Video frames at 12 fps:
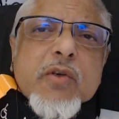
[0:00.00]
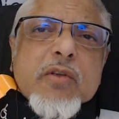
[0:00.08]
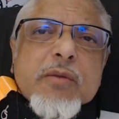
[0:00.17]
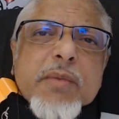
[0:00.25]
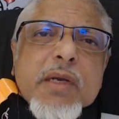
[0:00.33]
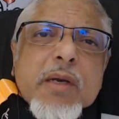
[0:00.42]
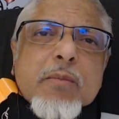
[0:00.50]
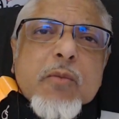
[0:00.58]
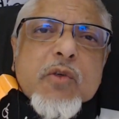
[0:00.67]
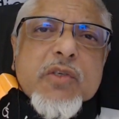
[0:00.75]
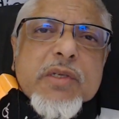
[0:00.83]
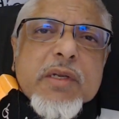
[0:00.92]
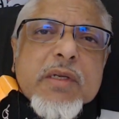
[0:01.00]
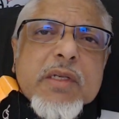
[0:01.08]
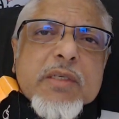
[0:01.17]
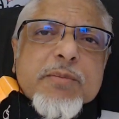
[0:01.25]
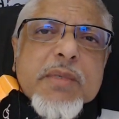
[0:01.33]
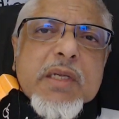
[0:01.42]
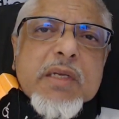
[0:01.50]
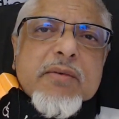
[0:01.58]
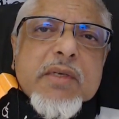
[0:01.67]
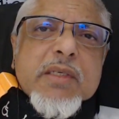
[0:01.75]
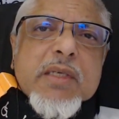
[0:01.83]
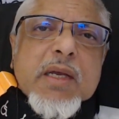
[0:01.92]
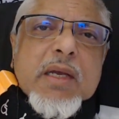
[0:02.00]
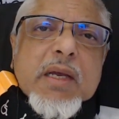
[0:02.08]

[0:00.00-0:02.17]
you to become mushrik, disbelievers,